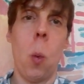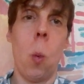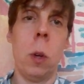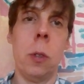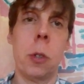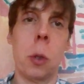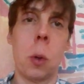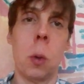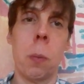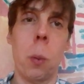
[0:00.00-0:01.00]
one
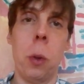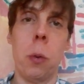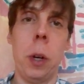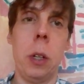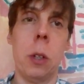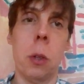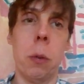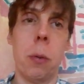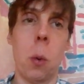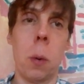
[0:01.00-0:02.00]
circle with a radius
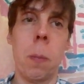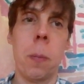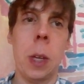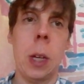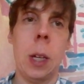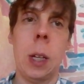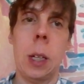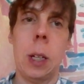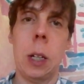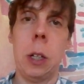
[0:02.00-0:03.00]
of 4,
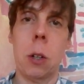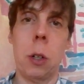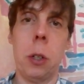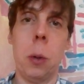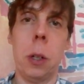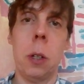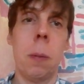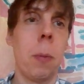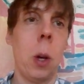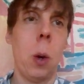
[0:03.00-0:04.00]
and a cardioid,
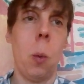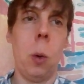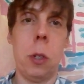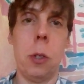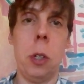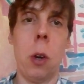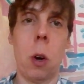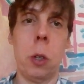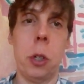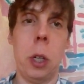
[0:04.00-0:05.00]
which is the
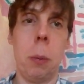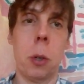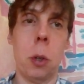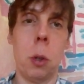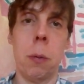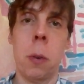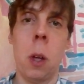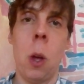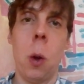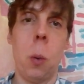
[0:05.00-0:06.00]
heart-shaped curve
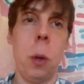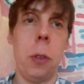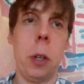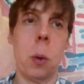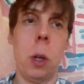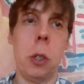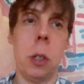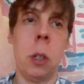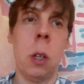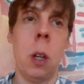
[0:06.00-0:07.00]
with the
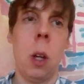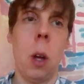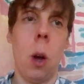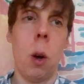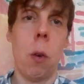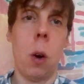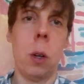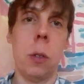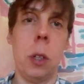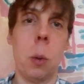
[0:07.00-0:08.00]
equation of
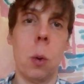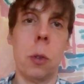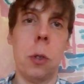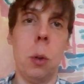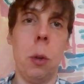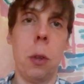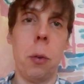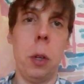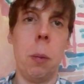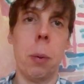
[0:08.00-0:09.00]
r is equal to
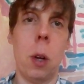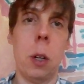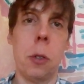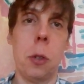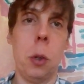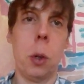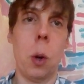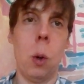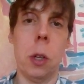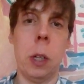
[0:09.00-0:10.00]
3 plus 2
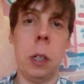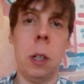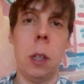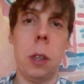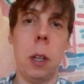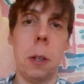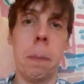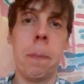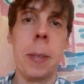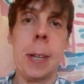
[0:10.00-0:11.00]
cosine
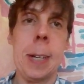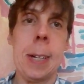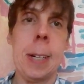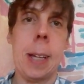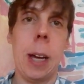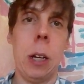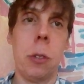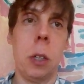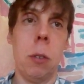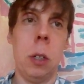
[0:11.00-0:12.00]
theta,
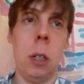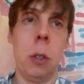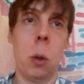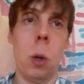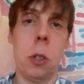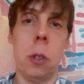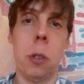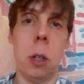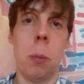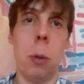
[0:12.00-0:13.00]
as given in the question
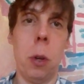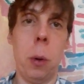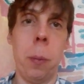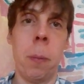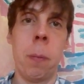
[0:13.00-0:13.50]
sum below.